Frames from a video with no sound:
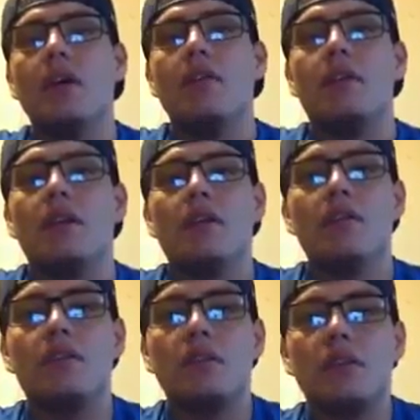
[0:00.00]
Then
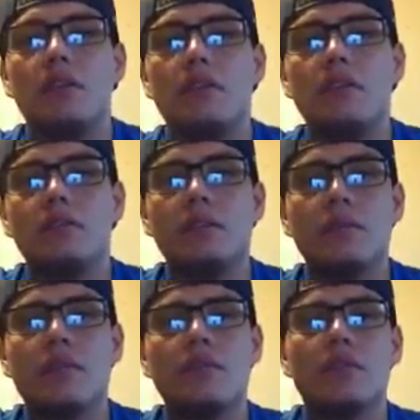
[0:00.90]
another thing, some
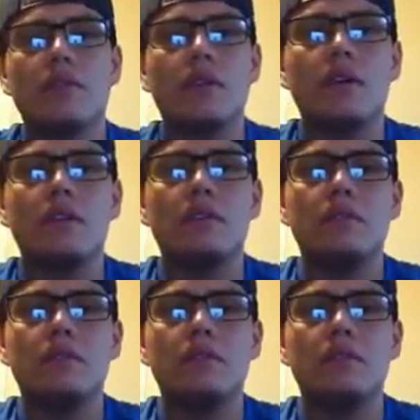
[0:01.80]
of the other stuff that